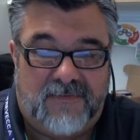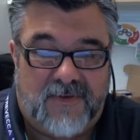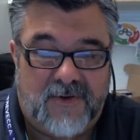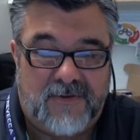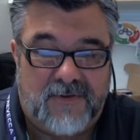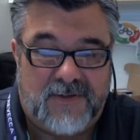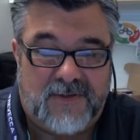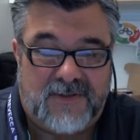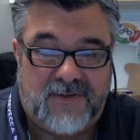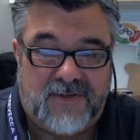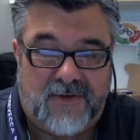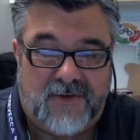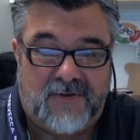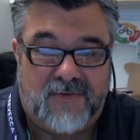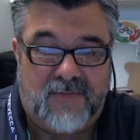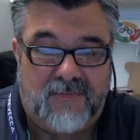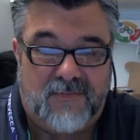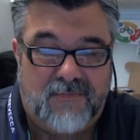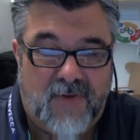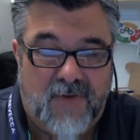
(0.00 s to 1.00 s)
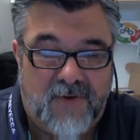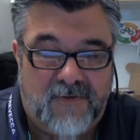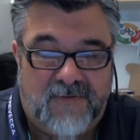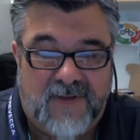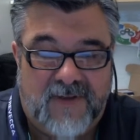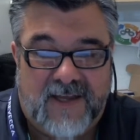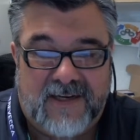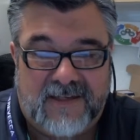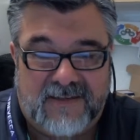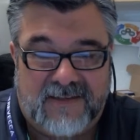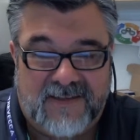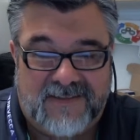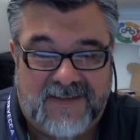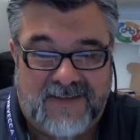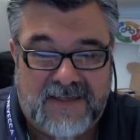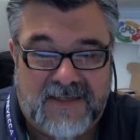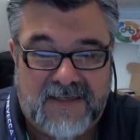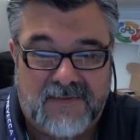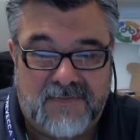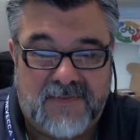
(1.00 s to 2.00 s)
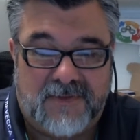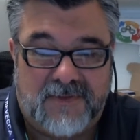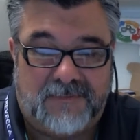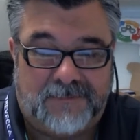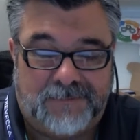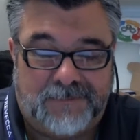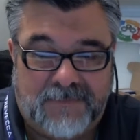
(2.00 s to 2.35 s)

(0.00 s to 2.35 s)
focus on motivating the team.